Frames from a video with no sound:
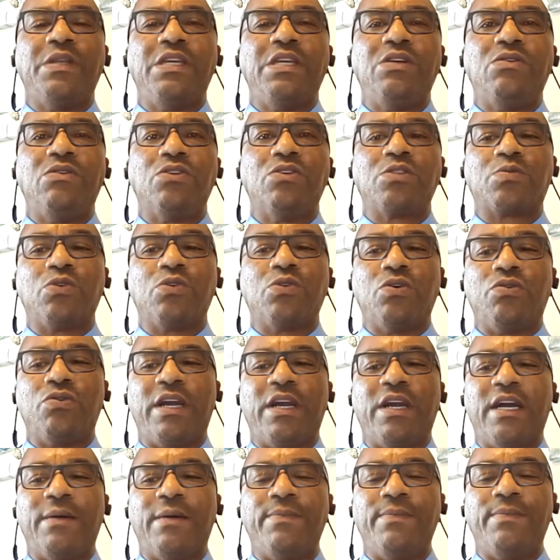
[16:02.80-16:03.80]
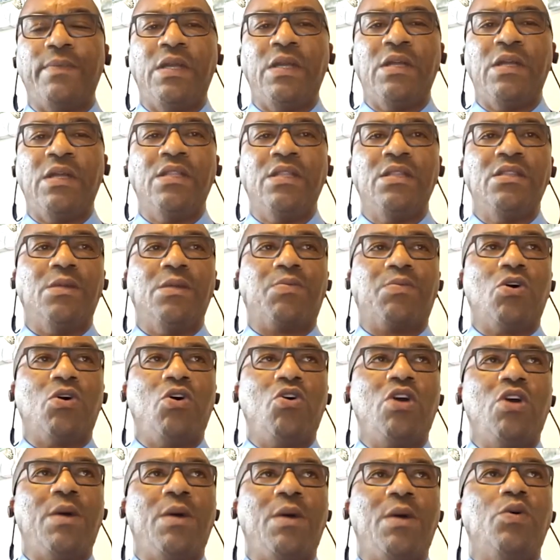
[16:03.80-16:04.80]
Heroes program. The
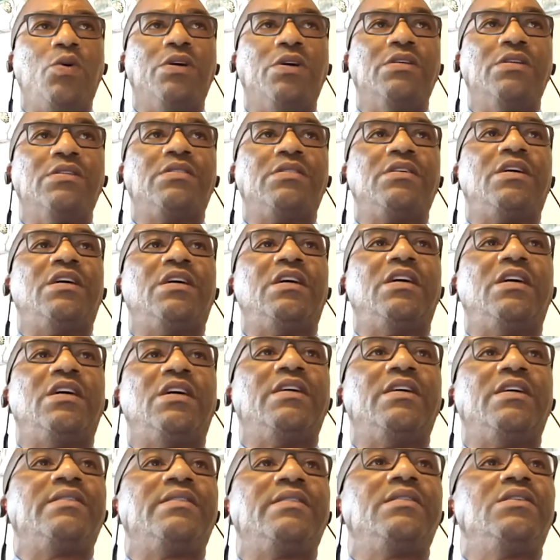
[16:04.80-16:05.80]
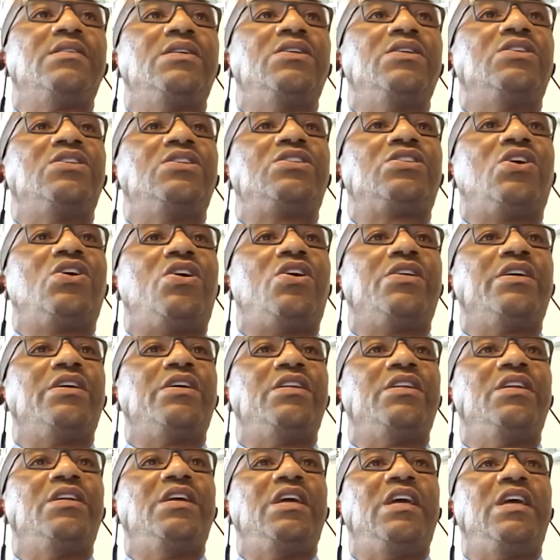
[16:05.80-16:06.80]
program was
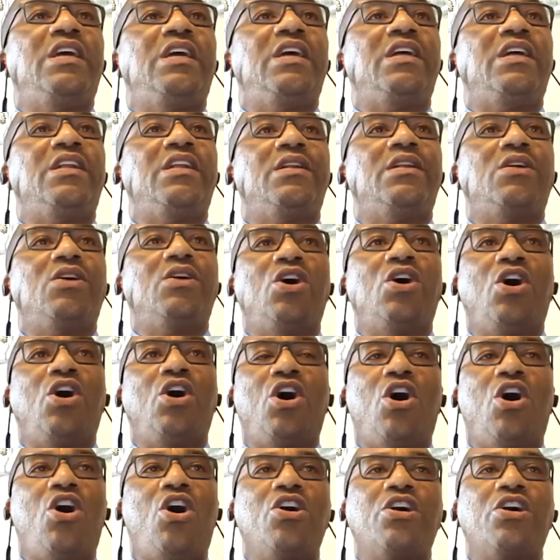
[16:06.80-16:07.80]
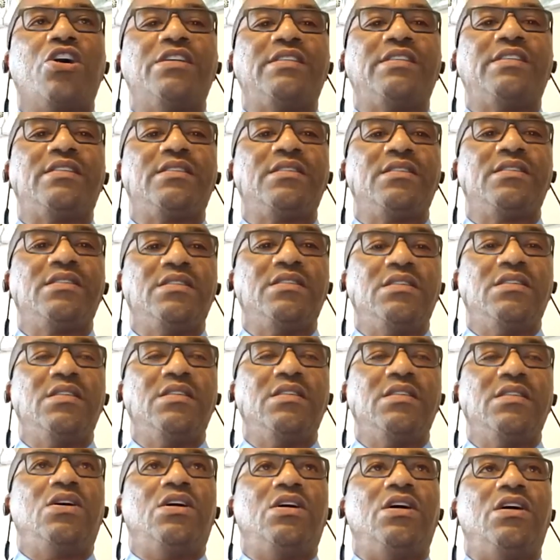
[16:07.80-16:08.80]
started in August
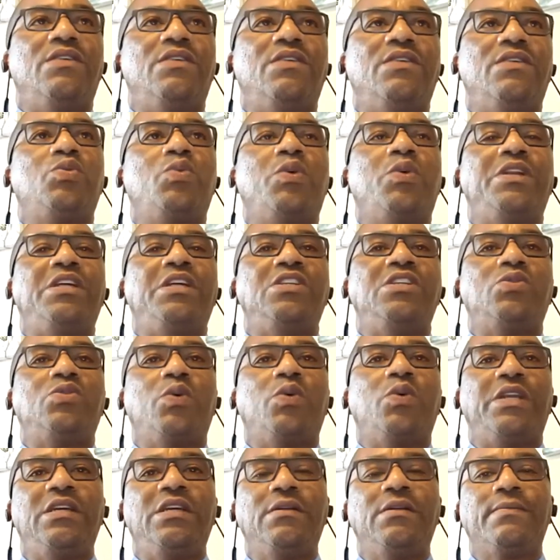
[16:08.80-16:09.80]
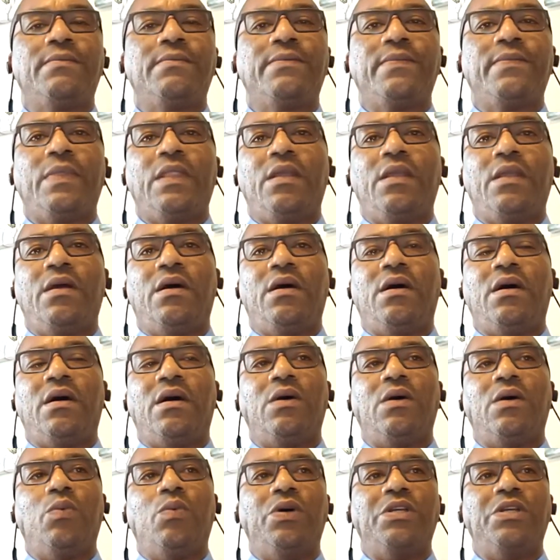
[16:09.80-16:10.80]
of 2020,
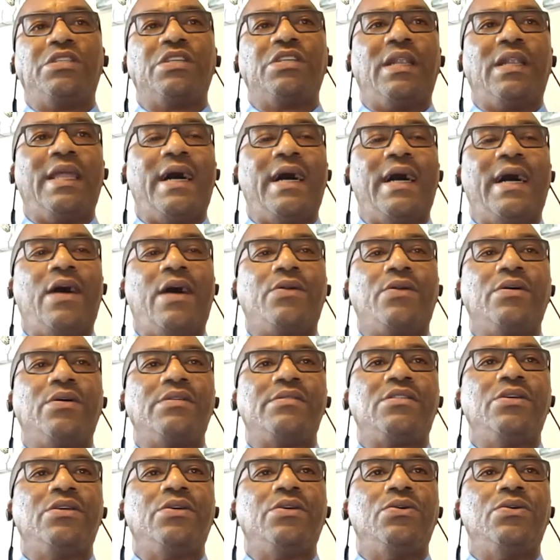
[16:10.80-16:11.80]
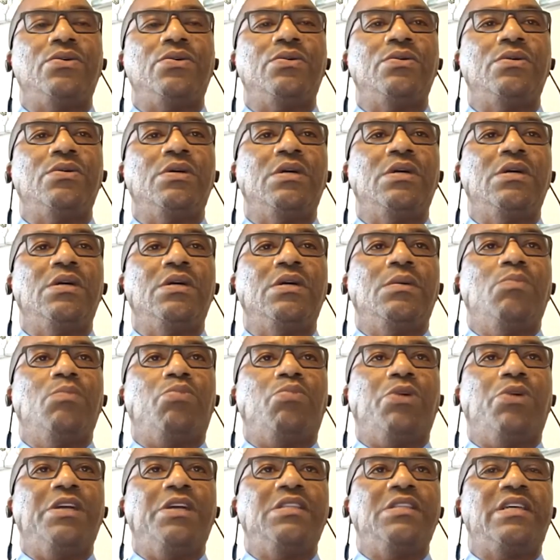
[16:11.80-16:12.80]
which allowed us to
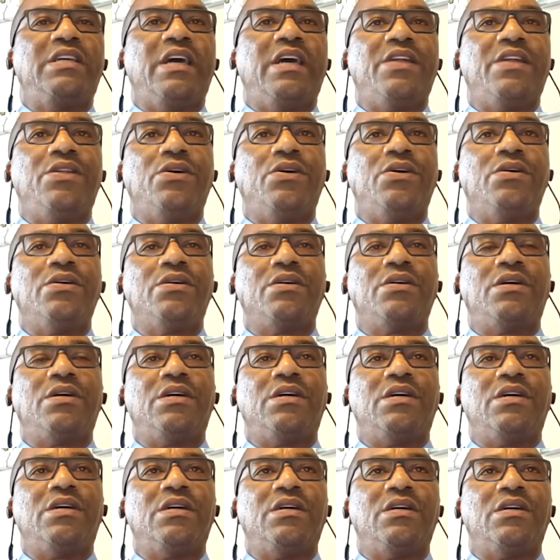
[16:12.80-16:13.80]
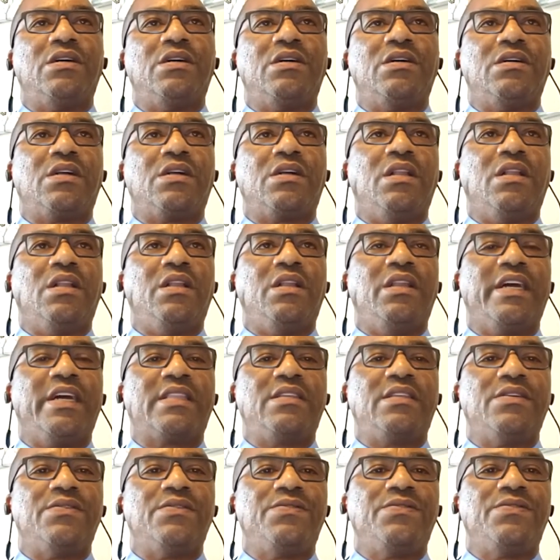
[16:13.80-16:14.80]
bring together a
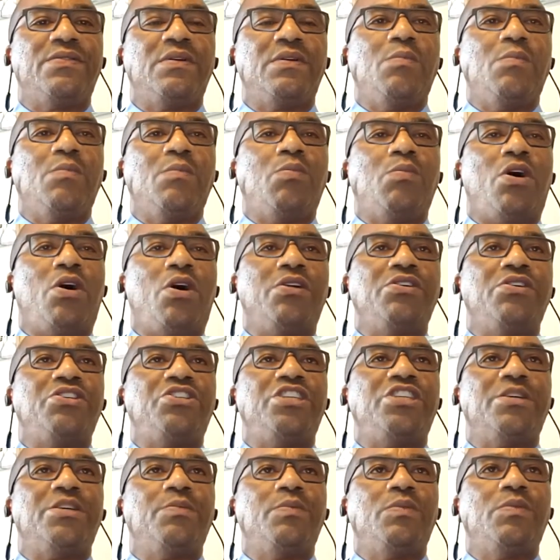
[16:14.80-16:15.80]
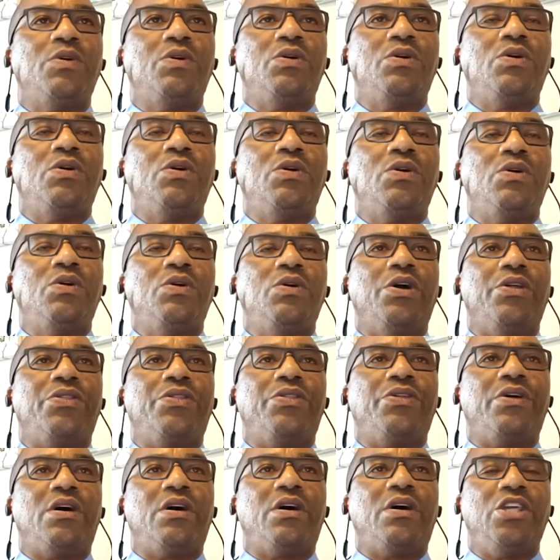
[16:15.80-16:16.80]
collective partnership with
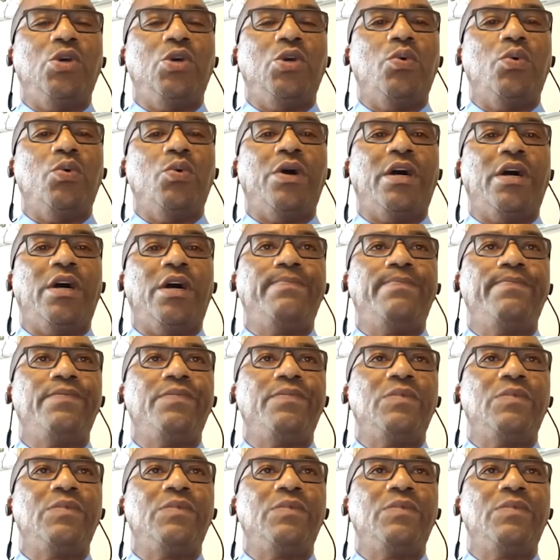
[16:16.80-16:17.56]
JMH